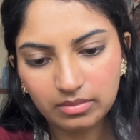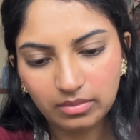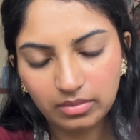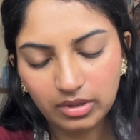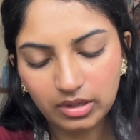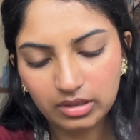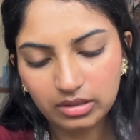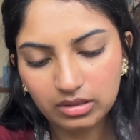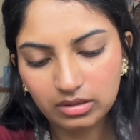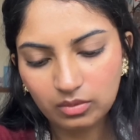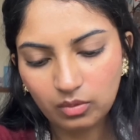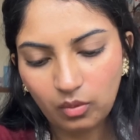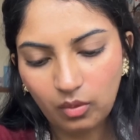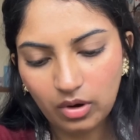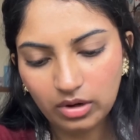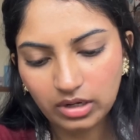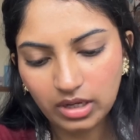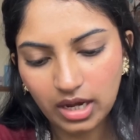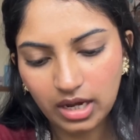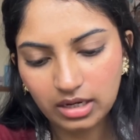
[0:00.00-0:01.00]
But
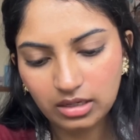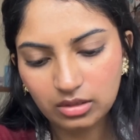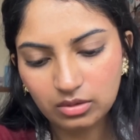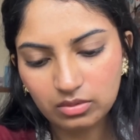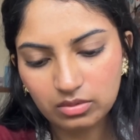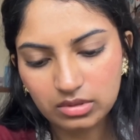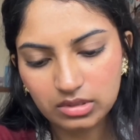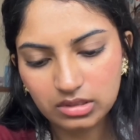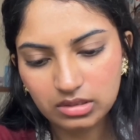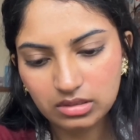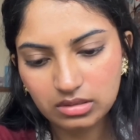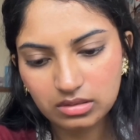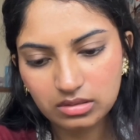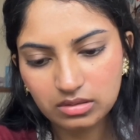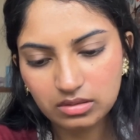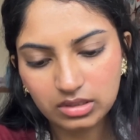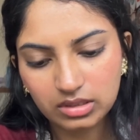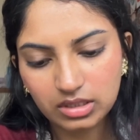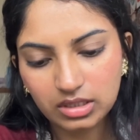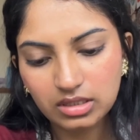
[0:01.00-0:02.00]
what I do is
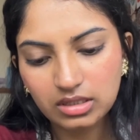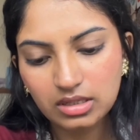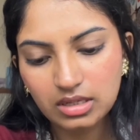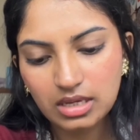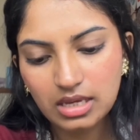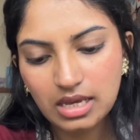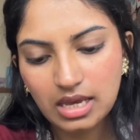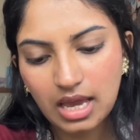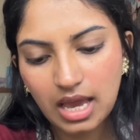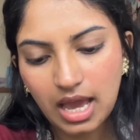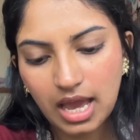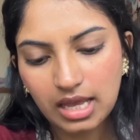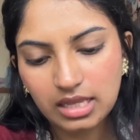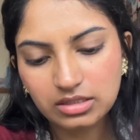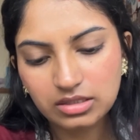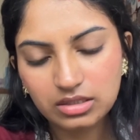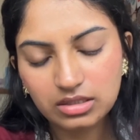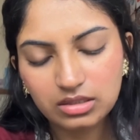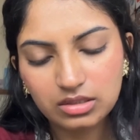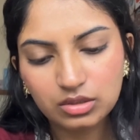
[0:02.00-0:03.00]
instead, I'll
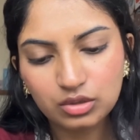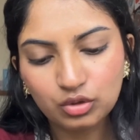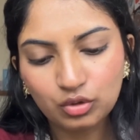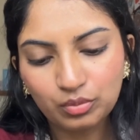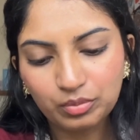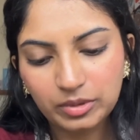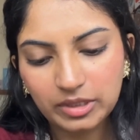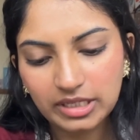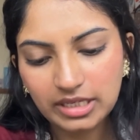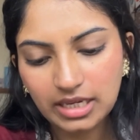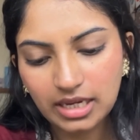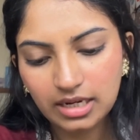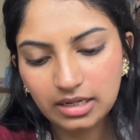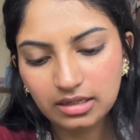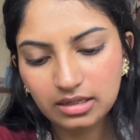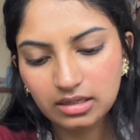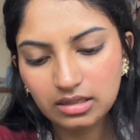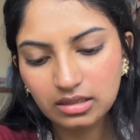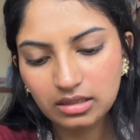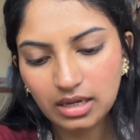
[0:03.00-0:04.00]
just duplicate
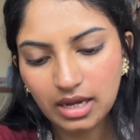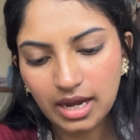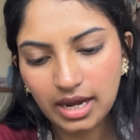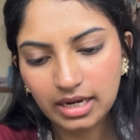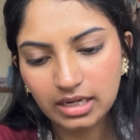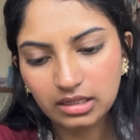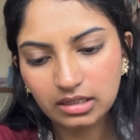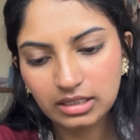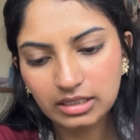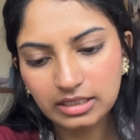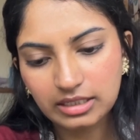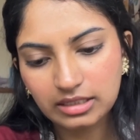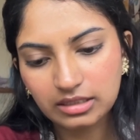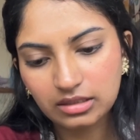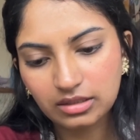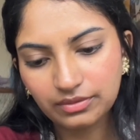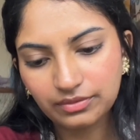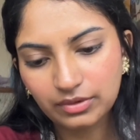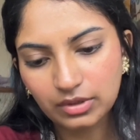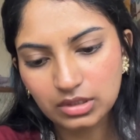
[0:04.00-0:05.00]
it and delete
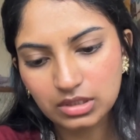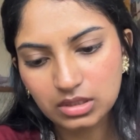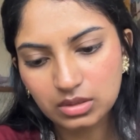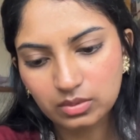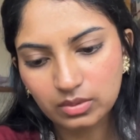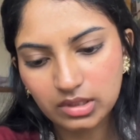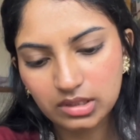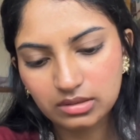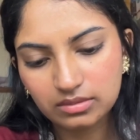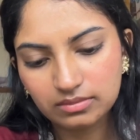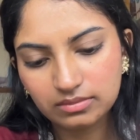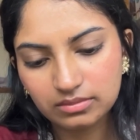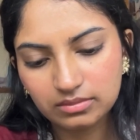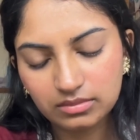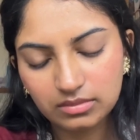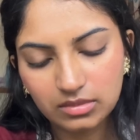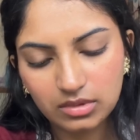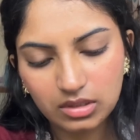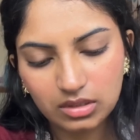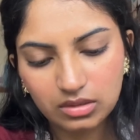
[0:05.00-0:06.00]
the first one.
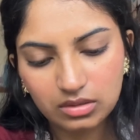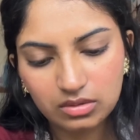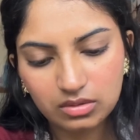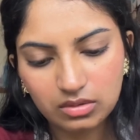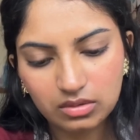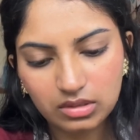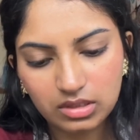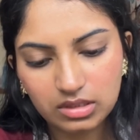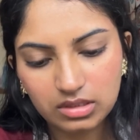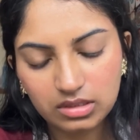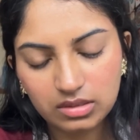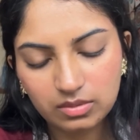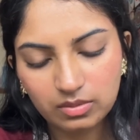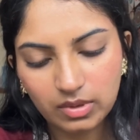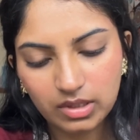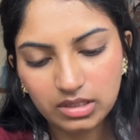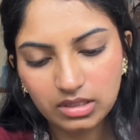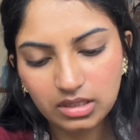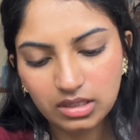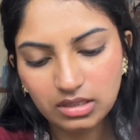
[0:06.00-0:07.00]
So this
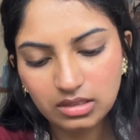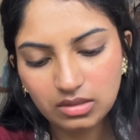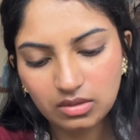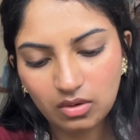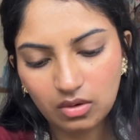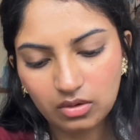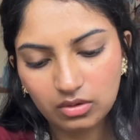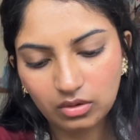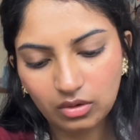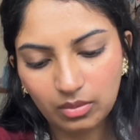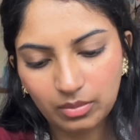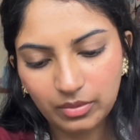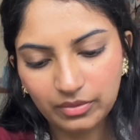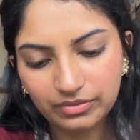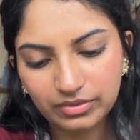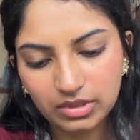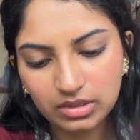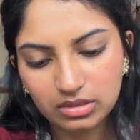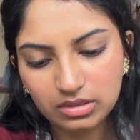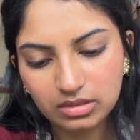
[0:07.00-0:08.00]
one is on top of
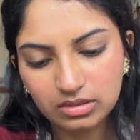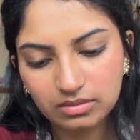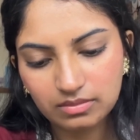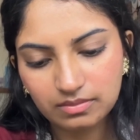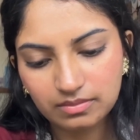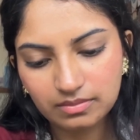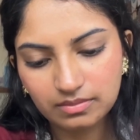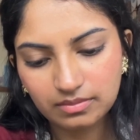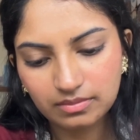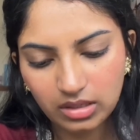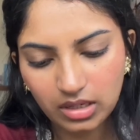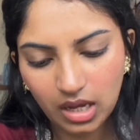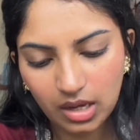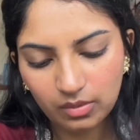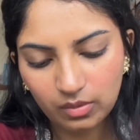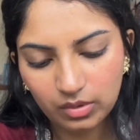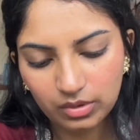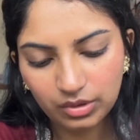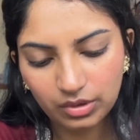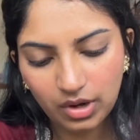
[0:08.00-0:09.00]
this. But I
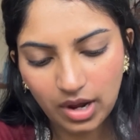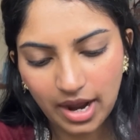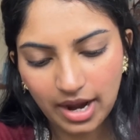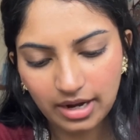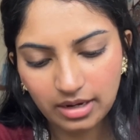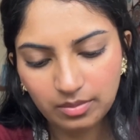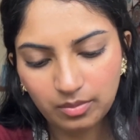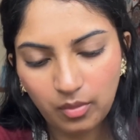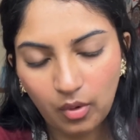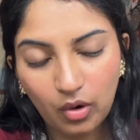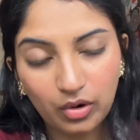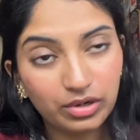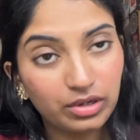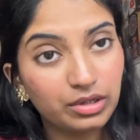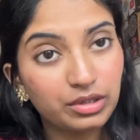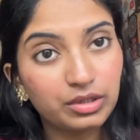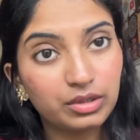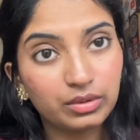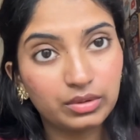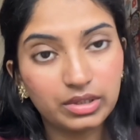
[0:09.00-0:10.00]
want to add
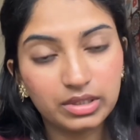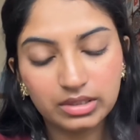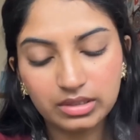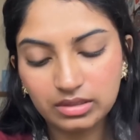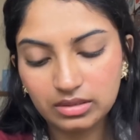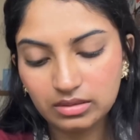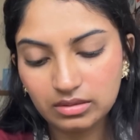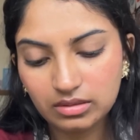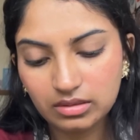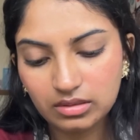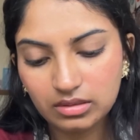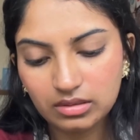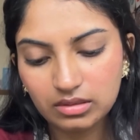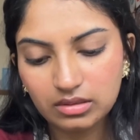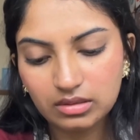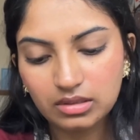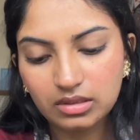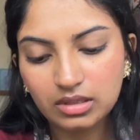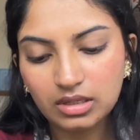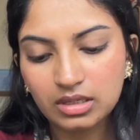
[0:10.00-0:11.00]
border to this.
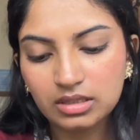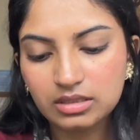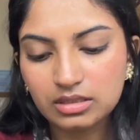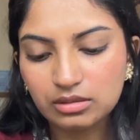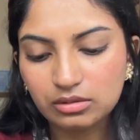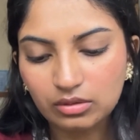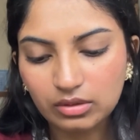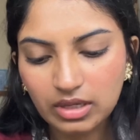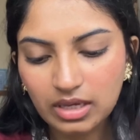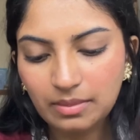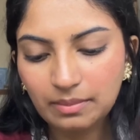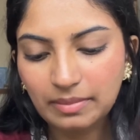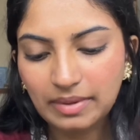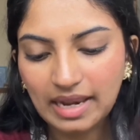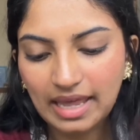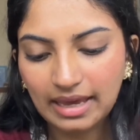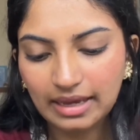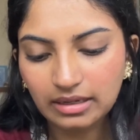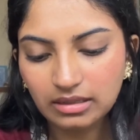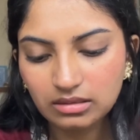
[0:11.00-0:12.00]
It's looking
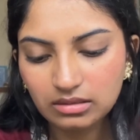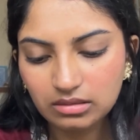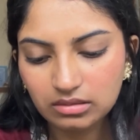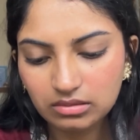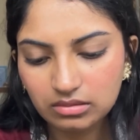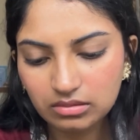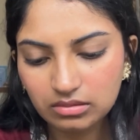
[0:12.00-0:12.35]
blank.